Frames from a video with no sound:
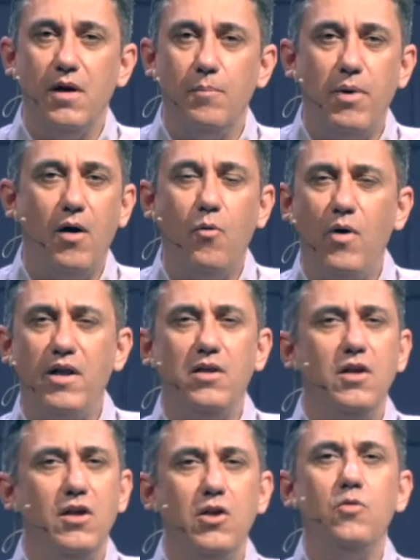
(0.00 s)
But when
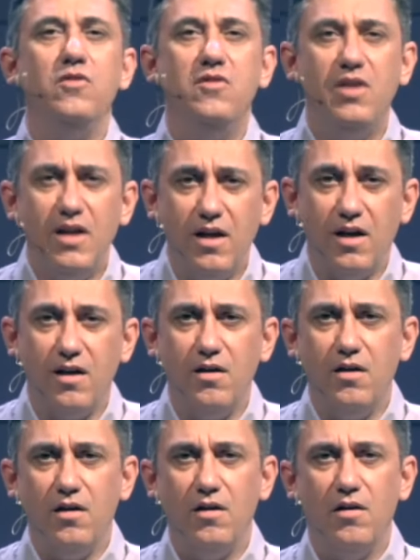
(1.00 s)
you
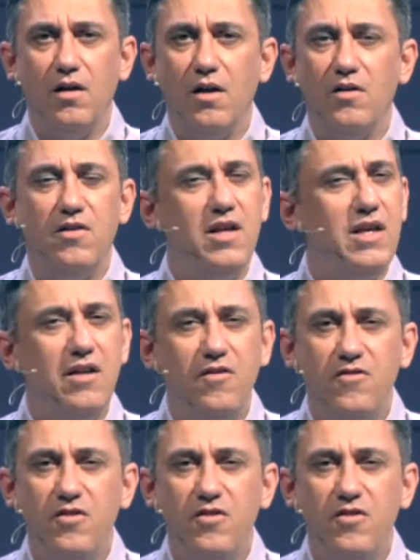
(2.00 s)
dig, digging is